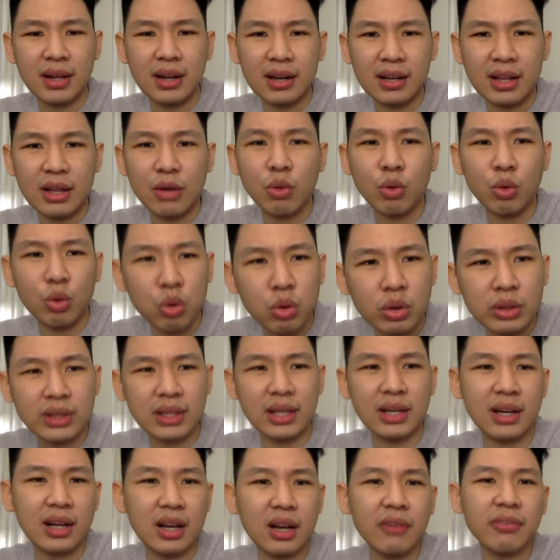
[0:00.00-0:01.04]
they will hood
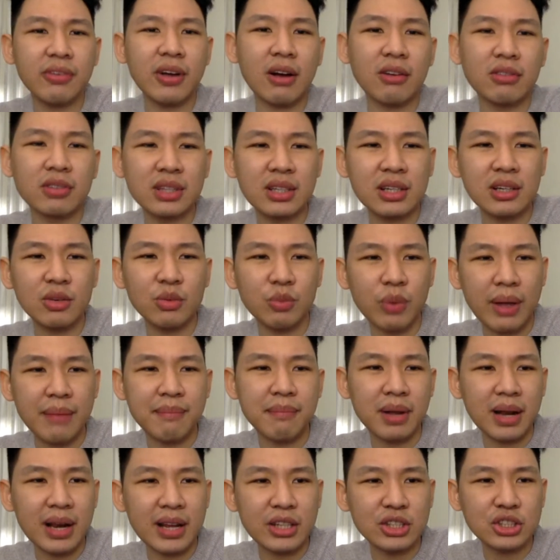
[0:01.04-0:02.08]
the glove counter when
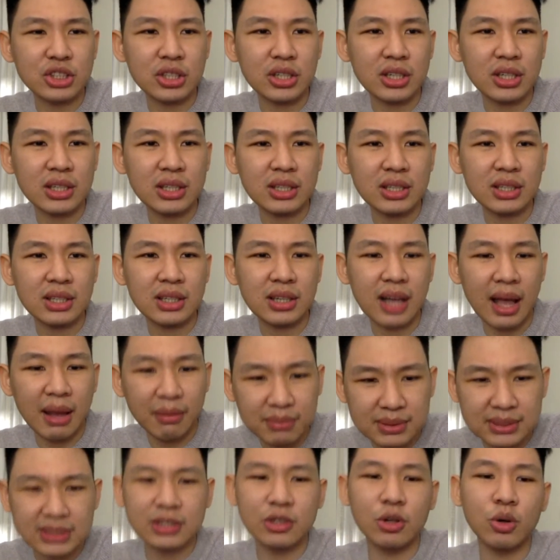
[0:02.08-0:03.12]
Malaysia
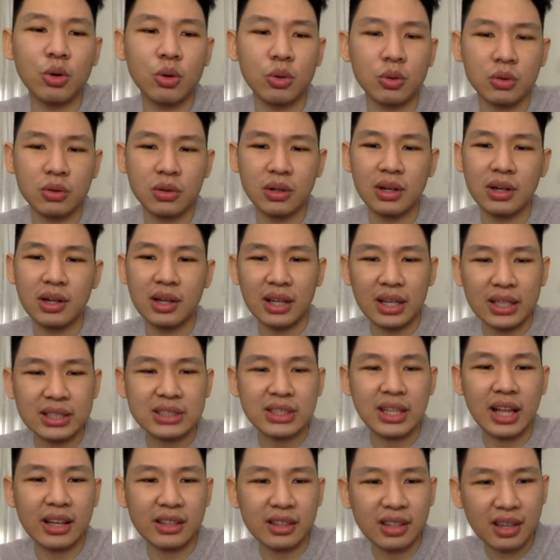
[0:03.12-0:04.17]
MCO. It's
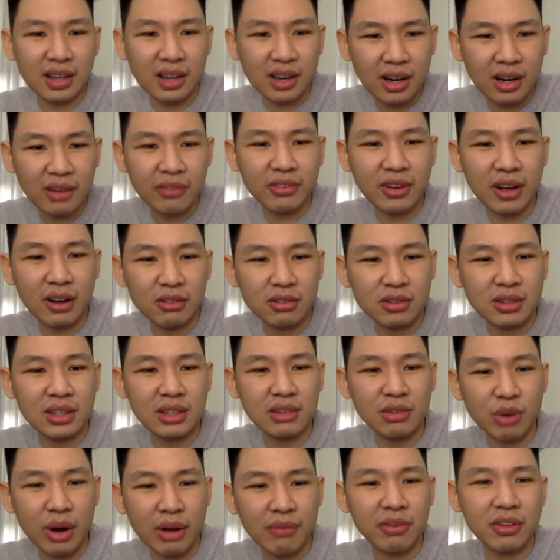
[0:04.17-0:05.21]
like the glove
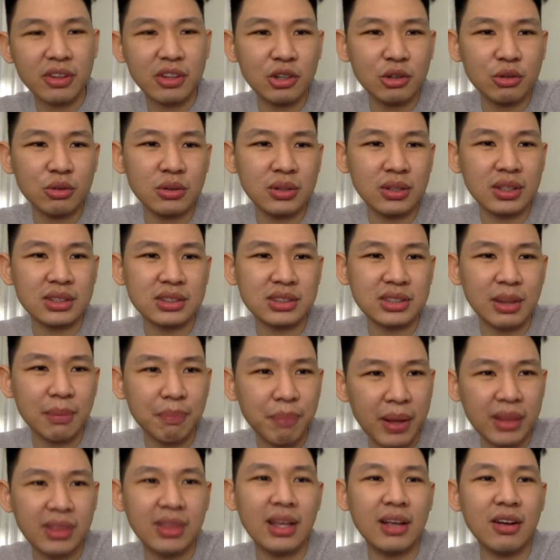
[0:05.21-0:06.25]
counter revenue is
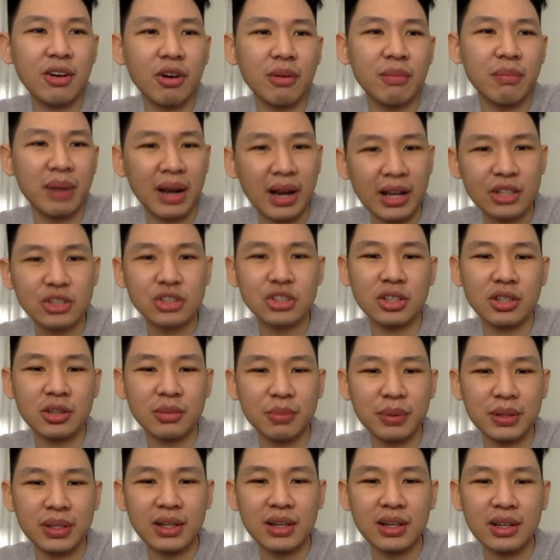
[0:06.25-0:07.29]
depending on Malaysia
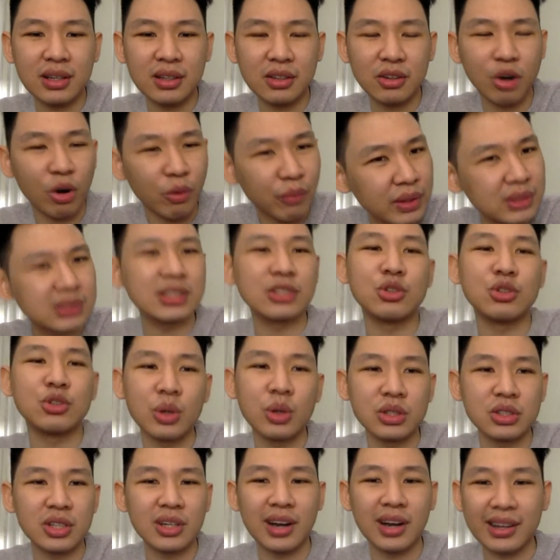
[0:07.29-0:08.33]
when COVID
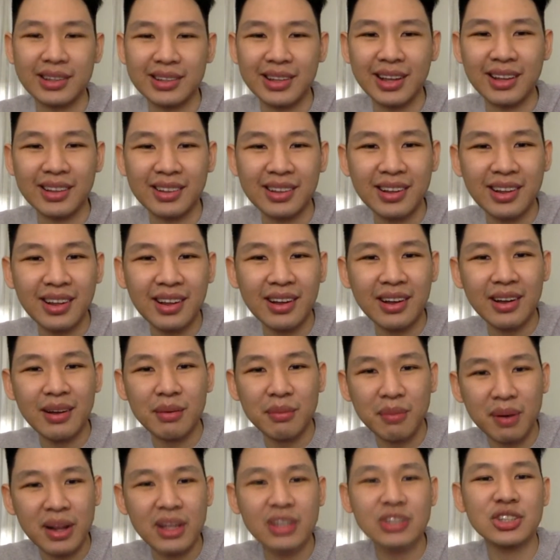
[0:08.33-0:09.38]
situation like that.
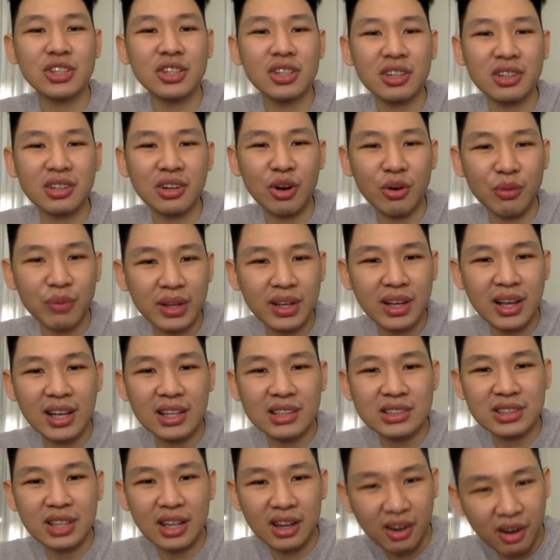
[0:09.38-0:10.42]
Malaysia COVID
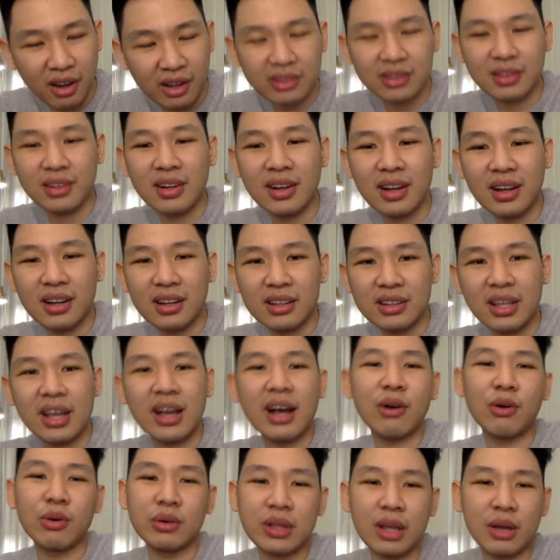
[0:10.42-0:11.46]
case a lot,
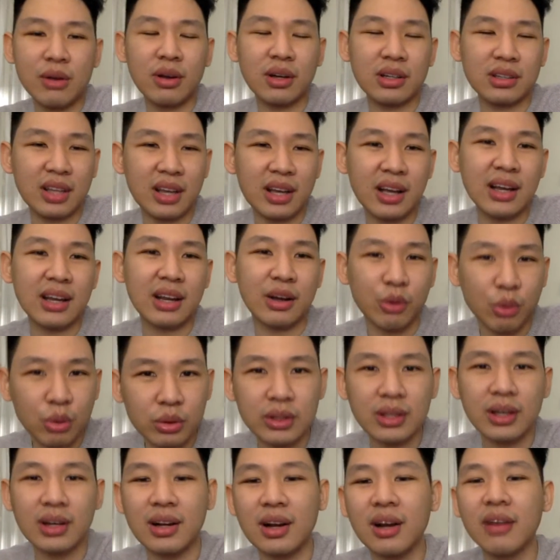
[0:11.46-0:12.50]
they're gonna
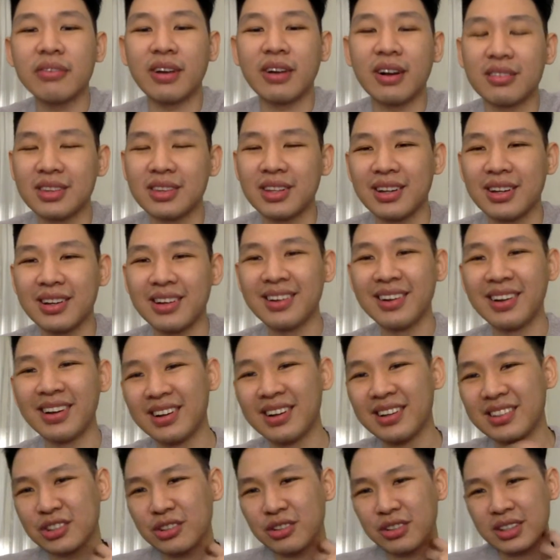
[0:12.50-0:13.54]
hood the glove counter.
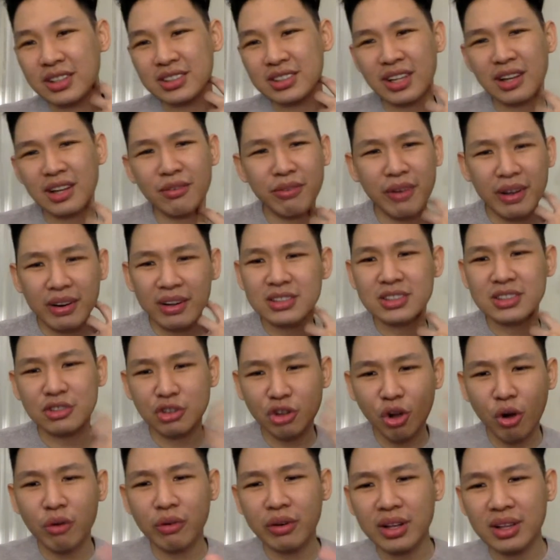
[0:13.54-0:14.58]
So it's a very
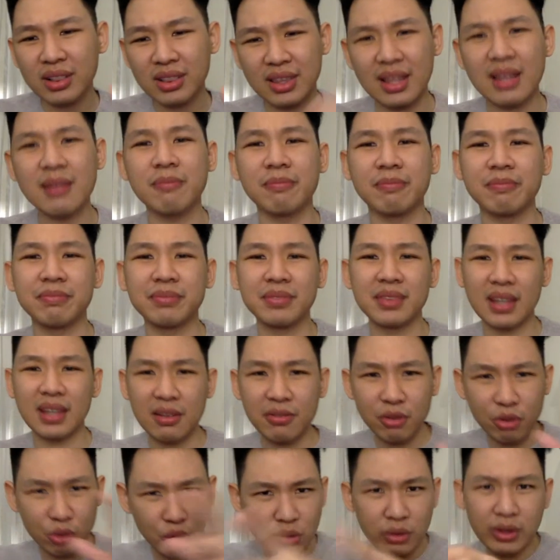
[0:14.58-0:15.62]
story theme.
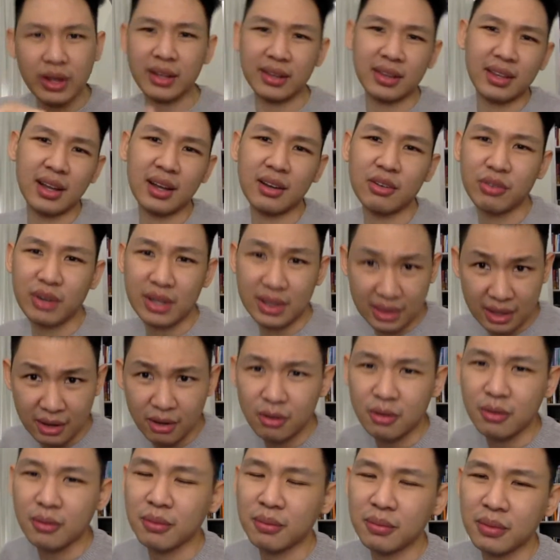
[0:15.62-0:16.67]
If you look at the
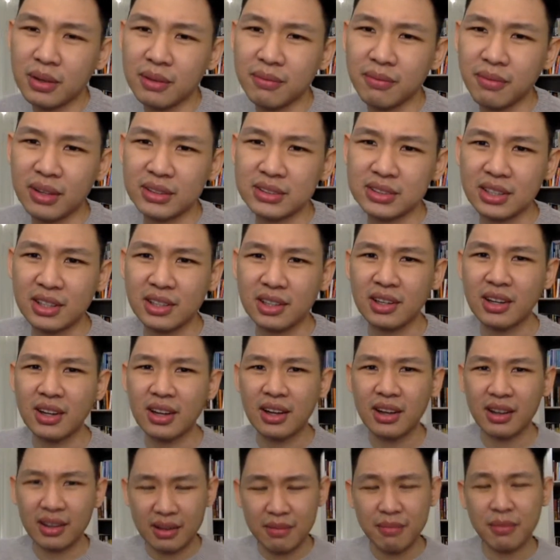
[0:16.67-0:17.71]
retail investor
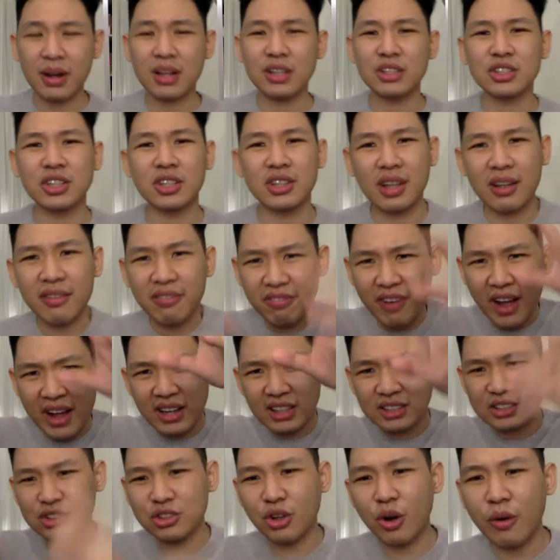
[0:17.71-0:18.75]
in Malaysia, they find
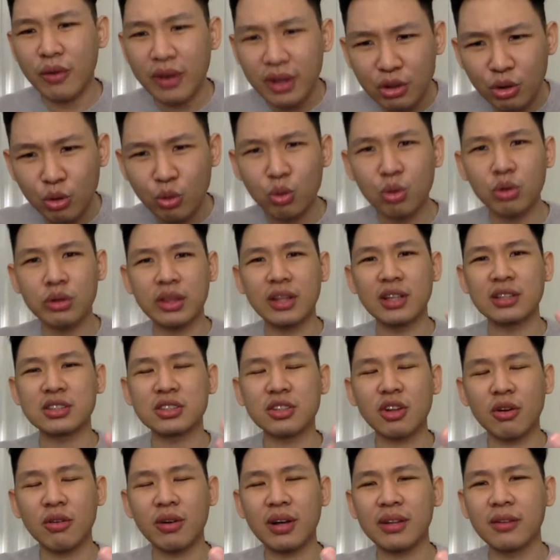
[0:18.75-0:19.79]
a story to hood the
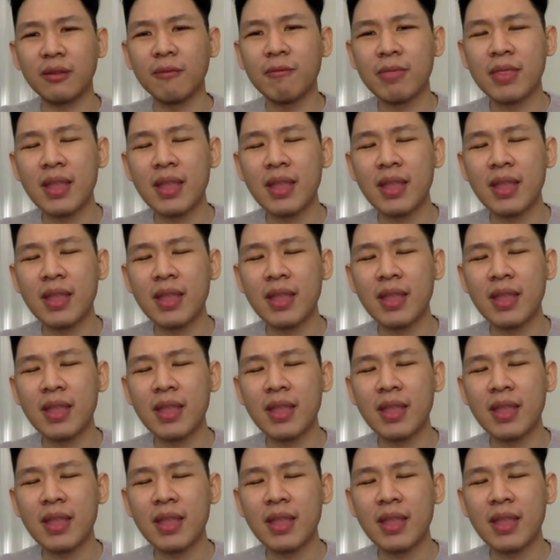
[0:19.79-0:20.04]
stock one.